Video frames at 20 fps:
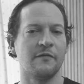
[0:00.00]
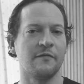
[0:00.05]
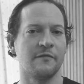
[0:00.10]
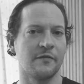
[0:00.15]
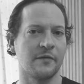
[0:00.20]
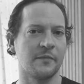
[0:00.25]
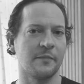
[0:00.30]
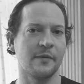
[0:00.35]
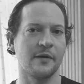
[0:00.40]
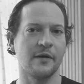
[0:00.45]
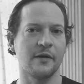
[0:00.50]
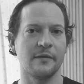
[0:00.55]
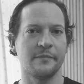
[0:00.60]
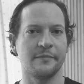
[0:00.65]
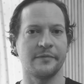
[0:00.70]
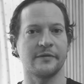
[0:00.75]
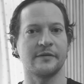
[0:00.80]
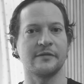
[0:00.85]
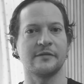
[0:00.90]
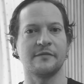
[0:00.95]
of a bar
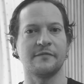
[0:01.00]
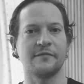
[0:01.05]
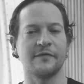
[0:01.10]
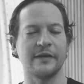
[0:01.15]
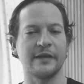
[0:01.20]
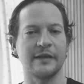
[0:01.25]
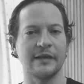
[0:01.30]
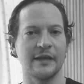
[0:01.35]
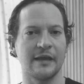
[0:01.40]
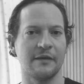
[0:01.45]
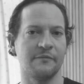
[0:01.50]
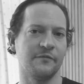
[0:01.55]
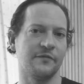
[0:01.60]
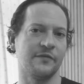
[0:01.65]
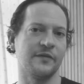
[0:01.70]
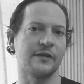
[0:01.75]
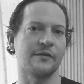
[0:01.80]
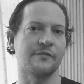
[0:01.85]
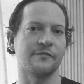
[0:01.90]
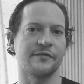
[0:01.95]
because of the
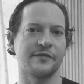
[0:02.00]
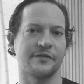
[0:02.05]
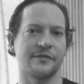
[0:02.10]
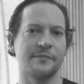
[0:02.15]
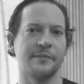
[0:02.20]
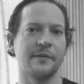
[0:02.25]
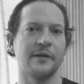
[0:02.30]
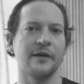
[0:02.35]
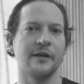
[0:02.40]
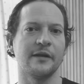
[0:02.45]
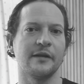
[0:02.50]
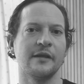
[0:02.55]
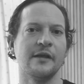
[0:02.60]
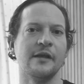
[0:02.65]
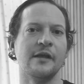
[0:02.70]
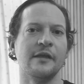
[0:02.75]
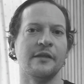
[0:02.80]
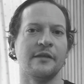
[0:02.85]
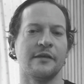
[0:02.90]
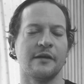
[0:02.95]
lengthening of the spine.
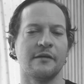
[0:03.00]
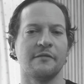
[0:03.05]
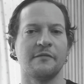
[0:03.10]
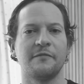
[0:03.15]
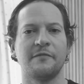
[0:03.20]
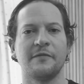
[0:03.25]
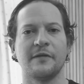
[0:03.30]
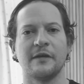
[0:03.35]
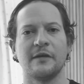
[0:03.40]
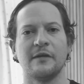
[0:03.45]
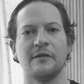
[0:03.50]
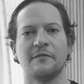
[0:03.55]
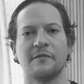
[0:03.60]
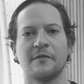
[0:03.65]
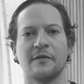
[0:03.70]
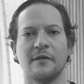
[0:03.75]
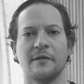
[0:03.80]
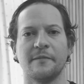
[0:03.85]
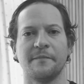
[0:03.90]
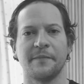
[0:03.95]
The other thing you've
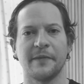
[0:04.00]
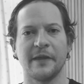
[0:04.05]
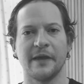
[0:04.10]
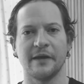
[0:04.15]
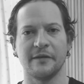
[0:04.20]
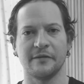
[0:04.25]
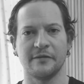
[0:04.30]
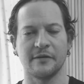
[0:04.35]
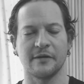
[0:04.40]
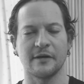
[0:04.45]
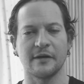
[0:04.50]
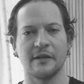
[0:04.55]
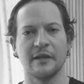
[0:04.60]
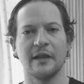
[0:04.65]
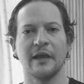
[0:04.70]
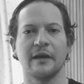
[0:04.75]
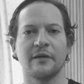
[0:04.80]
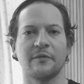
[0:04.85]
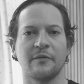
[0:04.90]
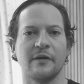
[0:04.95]
got now doing a
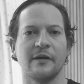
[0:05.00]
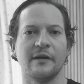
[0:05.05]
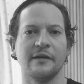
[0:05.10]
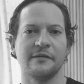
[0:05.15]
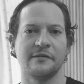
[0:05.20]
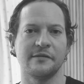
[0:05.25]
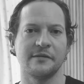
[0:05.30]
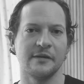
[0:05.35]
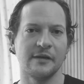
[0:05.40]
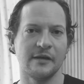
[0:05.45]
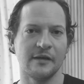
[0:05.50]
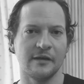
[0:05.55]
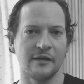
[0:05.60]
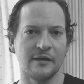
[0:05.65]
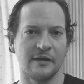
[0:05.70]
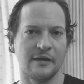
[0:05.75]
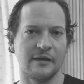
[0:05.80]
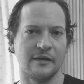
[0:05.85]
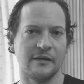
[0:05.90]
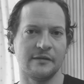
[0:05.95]
leg raise
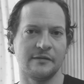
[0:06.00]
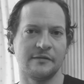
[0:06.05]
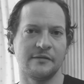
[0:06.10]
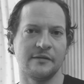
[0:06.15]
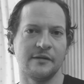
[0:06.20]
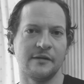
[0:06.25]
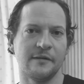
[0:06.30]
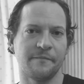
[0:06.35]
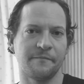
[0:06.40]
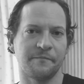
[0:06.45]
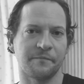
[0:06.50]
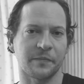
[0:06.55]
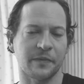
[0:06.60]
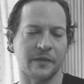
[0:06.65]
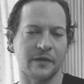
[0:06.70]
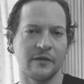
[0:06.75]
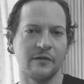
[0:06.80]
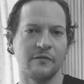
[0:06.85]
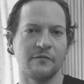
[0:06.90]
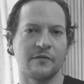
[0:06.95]
is
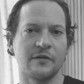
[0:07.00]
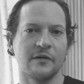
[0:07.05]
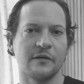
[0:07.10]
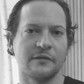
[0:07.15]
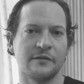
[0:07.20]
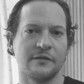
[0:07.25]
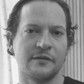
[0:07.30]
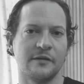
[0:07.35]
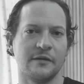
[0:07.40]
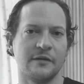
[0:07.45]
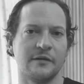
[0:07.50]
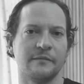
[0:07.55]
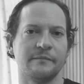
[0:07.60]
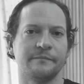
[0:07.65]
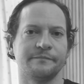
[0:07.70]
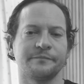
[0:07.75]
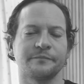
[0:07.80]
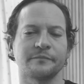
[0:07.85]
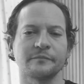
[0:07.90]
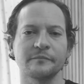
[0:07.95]
you've got to
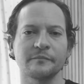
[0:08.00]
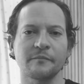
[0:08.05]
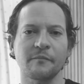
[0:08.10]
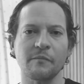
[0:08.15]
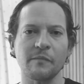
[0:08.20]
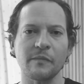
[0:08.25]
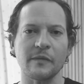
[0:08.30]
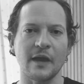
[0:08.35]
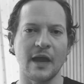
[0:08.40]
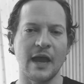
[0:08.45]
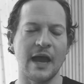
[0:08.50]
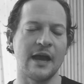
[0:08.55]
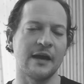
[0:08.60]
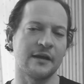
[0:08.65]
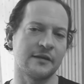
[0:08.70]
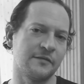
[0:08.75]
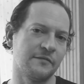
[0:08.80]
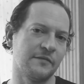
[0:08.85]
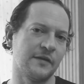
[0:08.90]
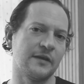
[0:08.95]

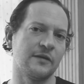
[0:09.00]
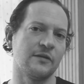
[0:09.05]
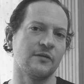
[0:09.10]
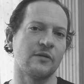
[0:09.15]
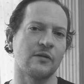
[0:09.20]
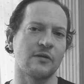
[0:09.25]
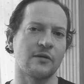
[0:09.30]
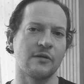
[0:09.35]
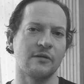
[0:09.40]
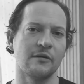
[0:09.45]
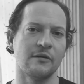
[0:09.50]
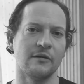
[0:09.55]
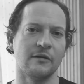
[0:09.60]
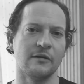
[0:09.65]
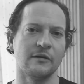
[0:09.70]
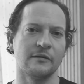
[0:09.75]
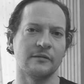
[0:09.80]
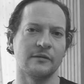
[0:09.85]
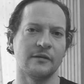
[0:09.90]
activate your core